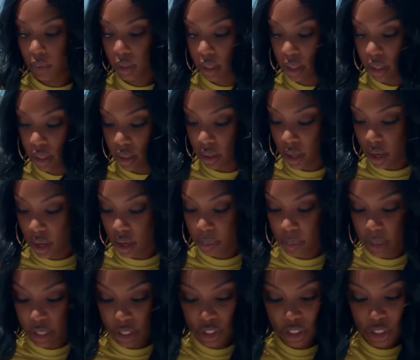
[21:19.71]
And
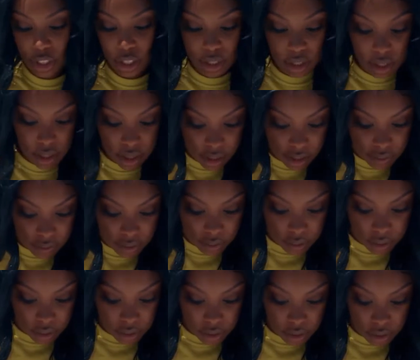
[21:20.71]
along my journey of
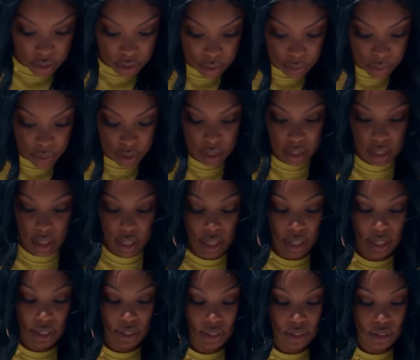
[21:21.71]
doing
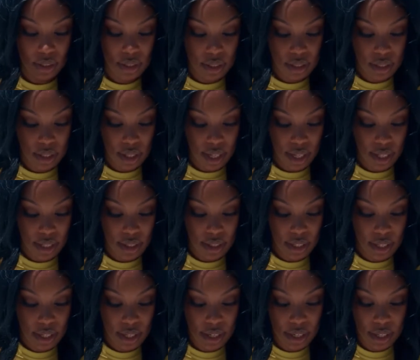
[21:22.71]
nails, I
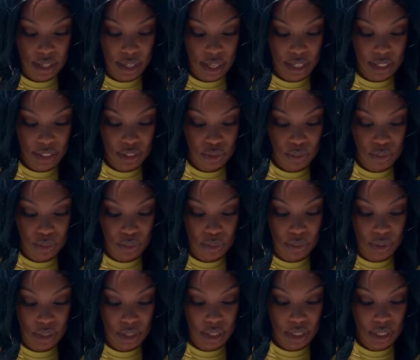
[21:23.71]
learned that it's
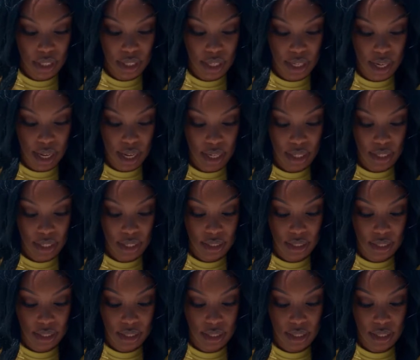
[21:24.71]
really not
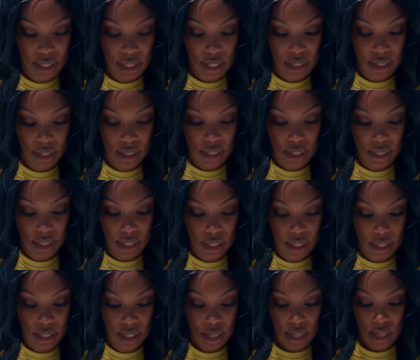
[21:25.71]

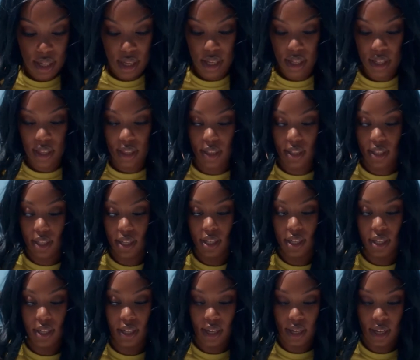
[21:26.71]
necessarily
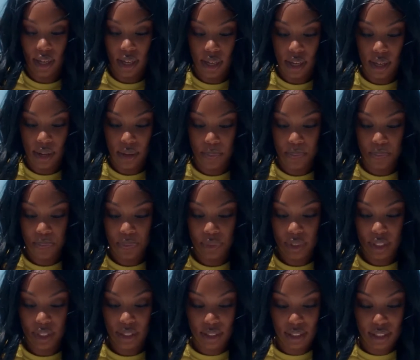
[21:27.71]
the
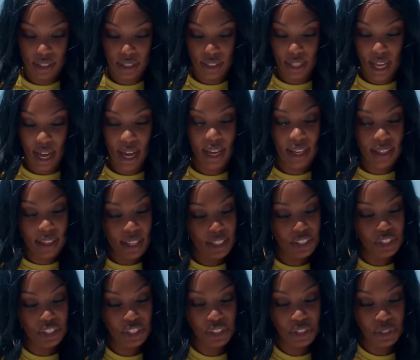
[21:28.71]
design
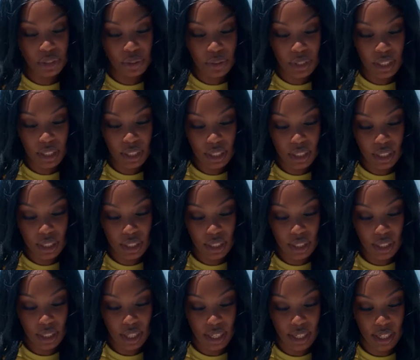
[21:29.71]
that you're doing.
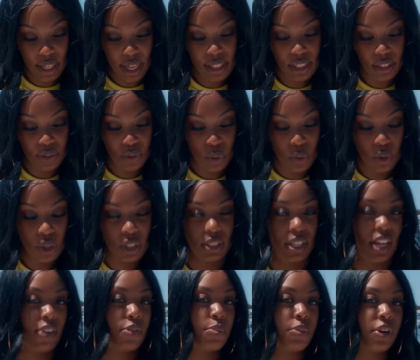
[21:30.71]
Like, yes, of course,
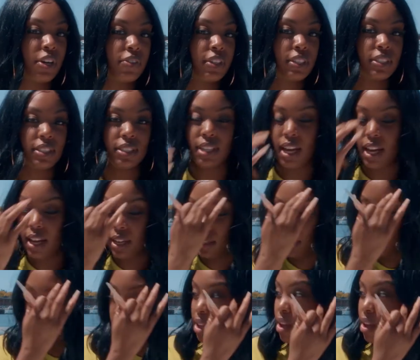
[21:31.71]
have a perfect design,